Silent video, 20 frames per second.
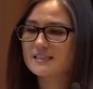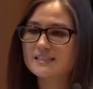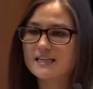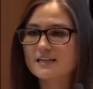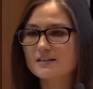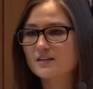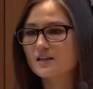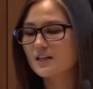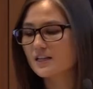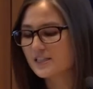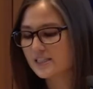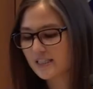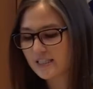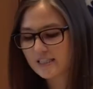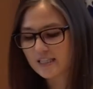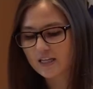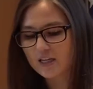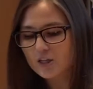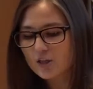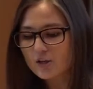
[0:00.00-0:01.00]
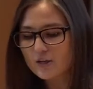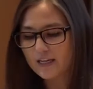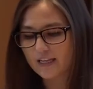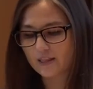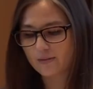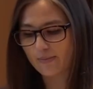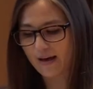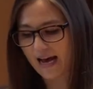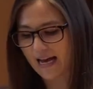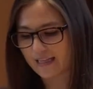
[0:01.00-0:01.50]
and technologies,
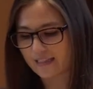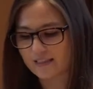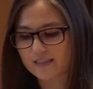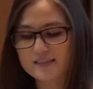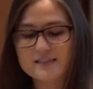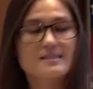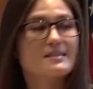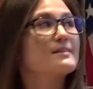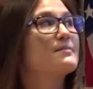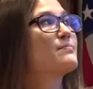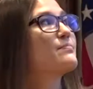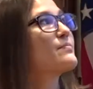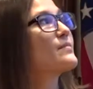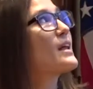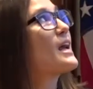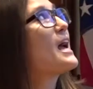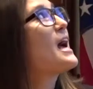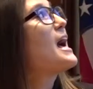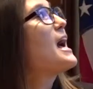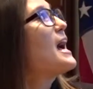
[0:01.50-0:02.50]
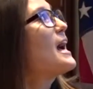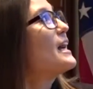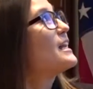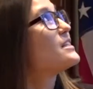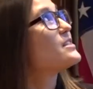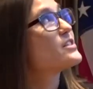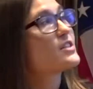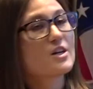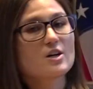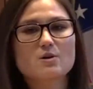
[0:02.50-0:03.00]
including the patents.
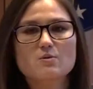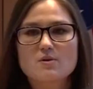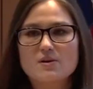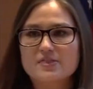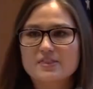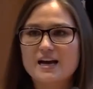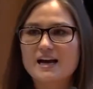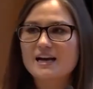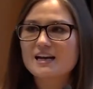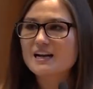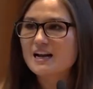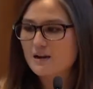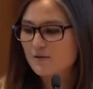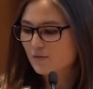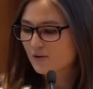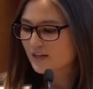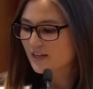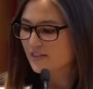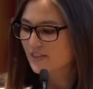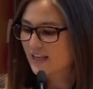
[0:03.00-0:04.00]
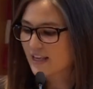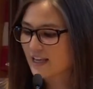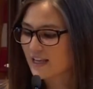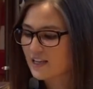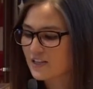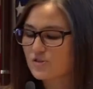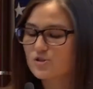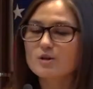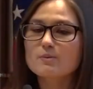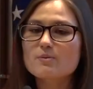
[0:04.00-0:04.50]
And so with that, I want to
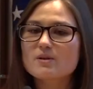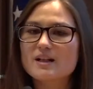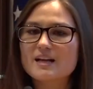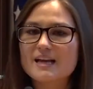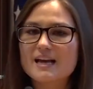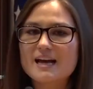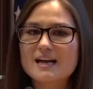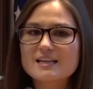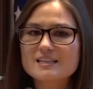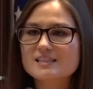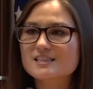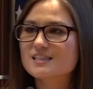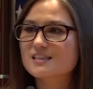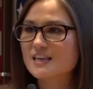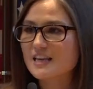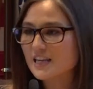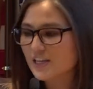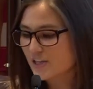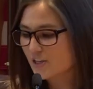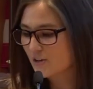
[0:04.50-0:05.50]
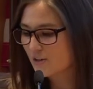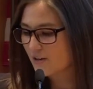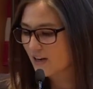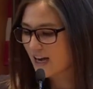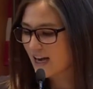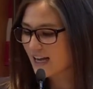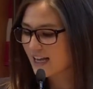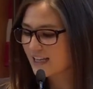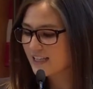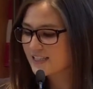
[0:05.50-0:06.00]
thank AAAS, thank you
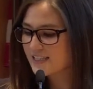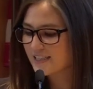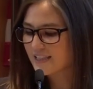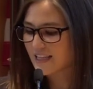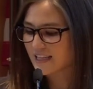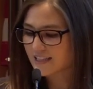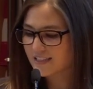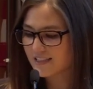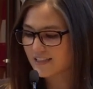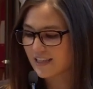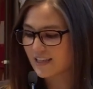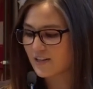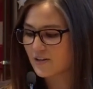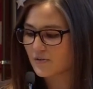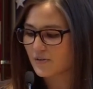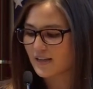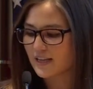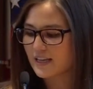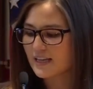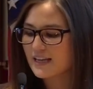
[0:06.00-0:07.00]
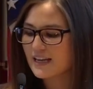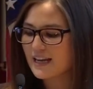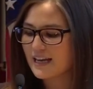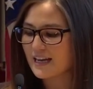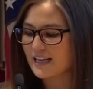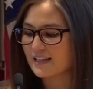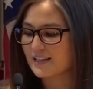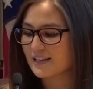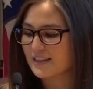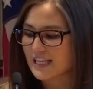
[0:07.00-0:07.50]
guys, thanks DOE,
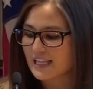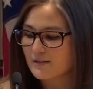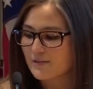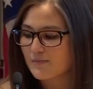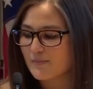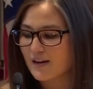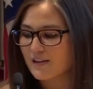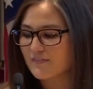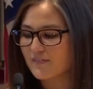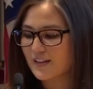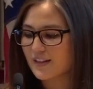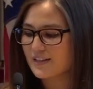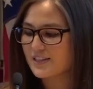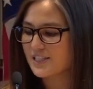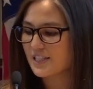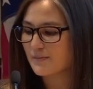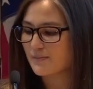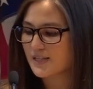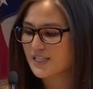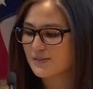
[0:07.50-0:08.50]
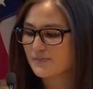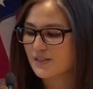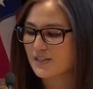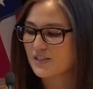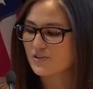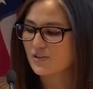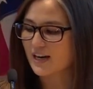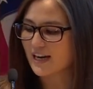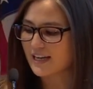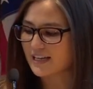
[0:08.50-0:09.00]
and the theme of my fellowship has been
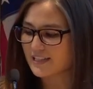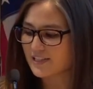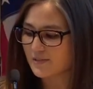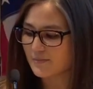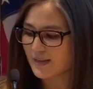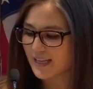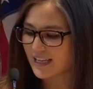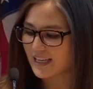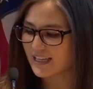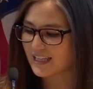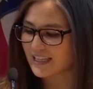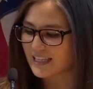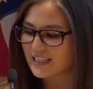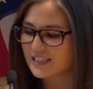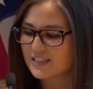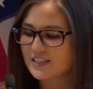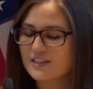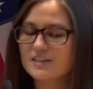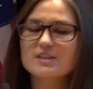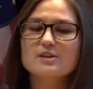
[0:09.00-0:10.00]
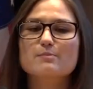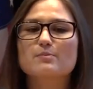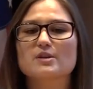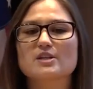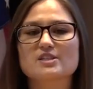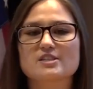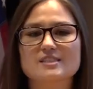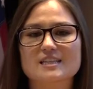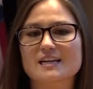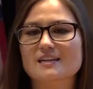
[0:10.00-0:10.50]
trying to make it easier to
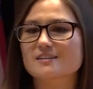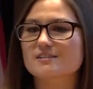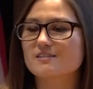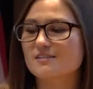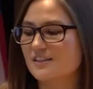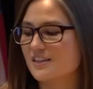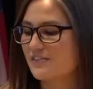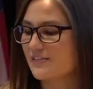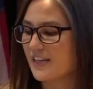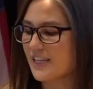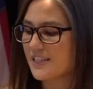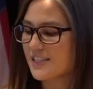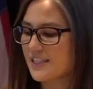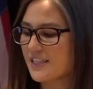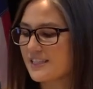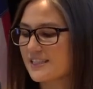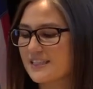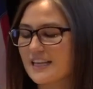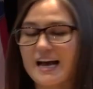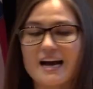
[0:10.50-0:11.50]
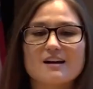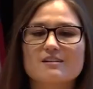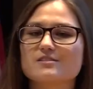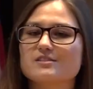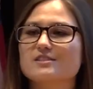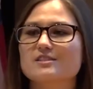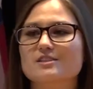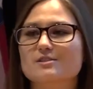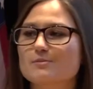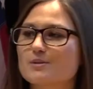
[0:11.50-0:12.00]
push technical innovations out
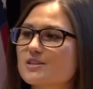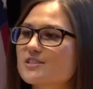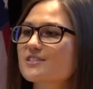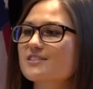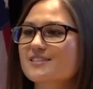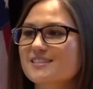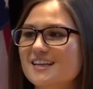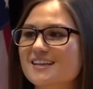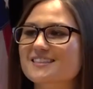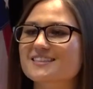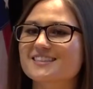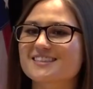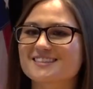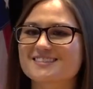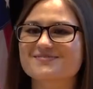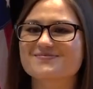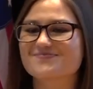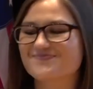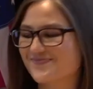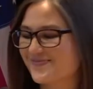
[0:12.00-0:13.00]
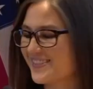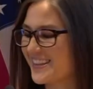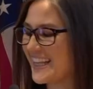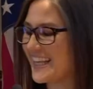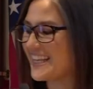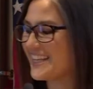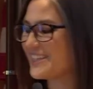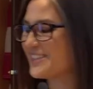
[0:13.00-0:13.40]
into the commercial sector. Thank